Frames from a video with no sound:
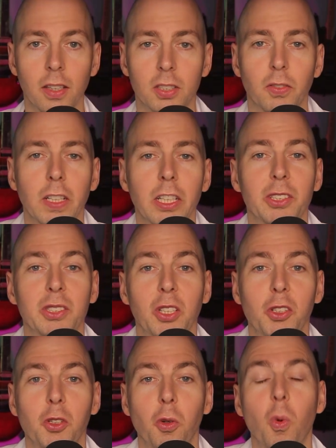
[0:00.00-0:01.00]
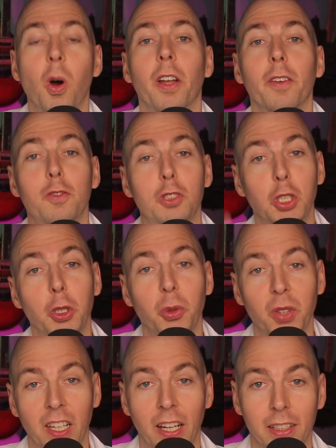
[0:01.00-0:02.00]
This video is going to do one of two
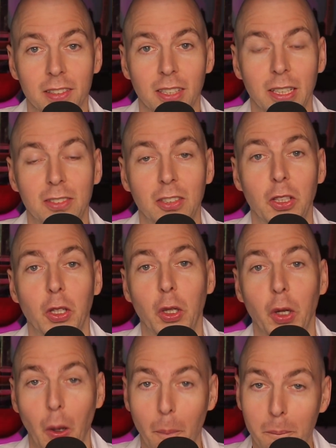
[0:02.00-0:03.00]
things. It's either going to